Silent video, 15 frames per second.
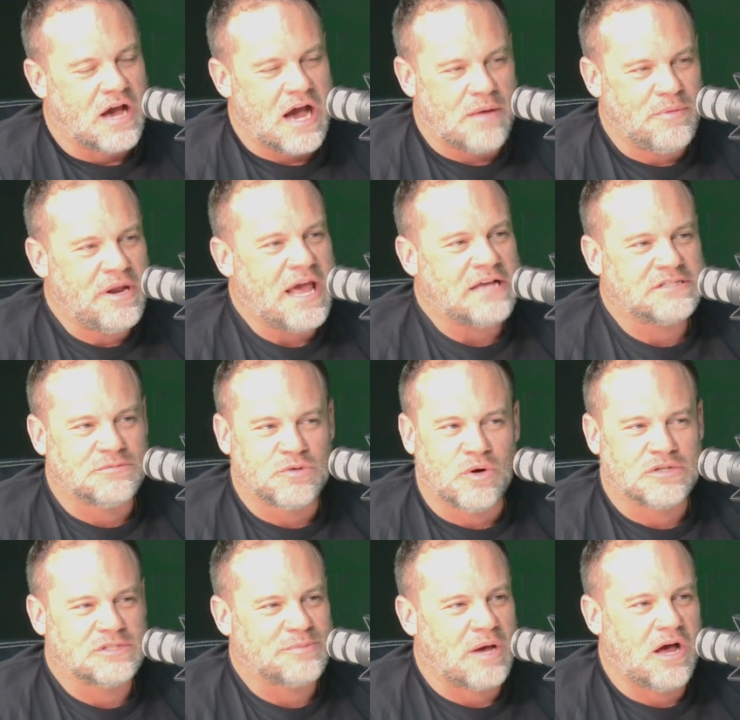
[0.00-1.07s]
I'm going to ask some
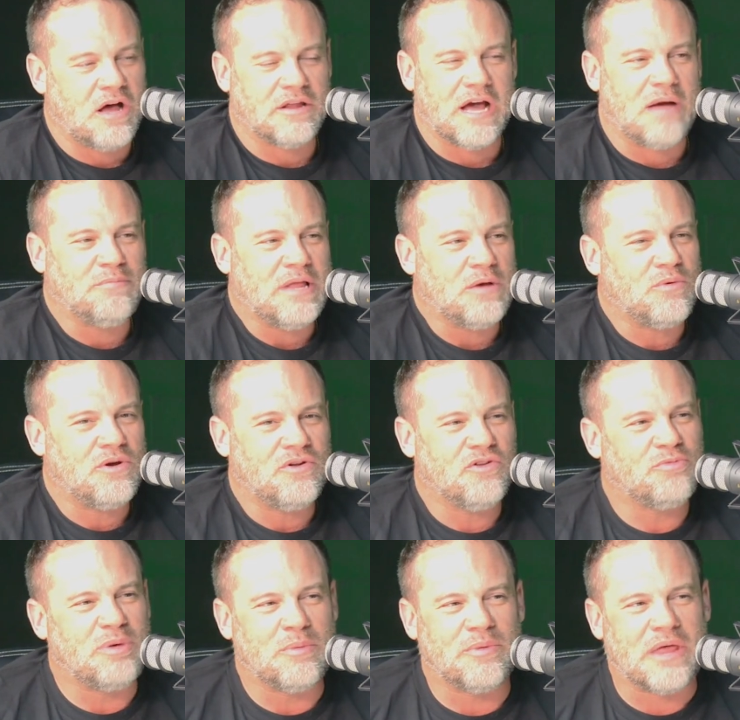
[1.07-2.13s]
questions about Hollywood. I'm like one of those
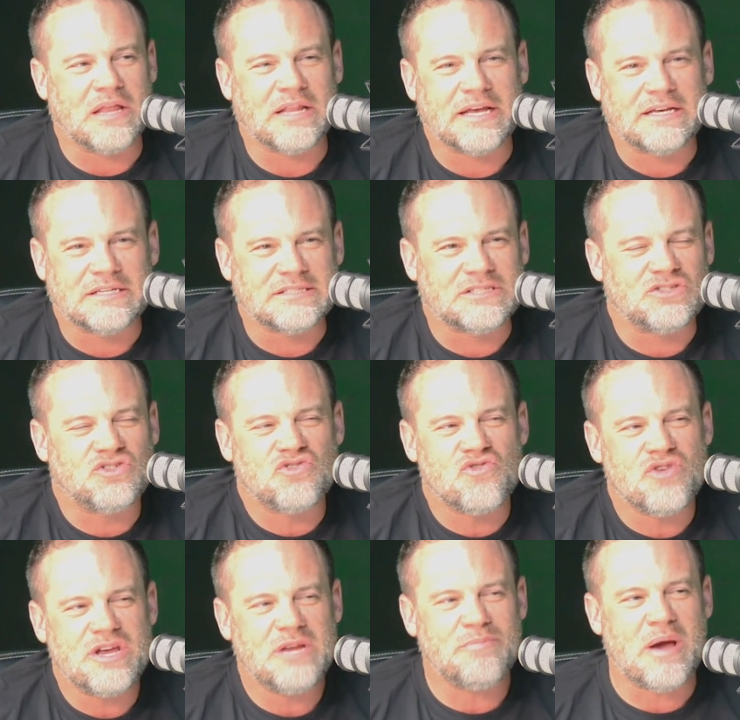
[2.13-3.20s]
people that like is
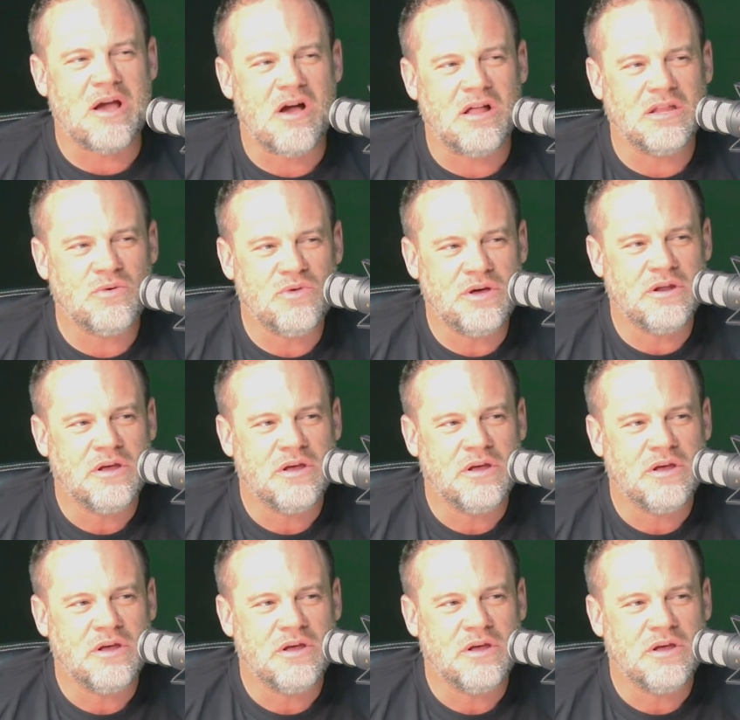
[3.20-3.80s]
intrigued by Hollywood.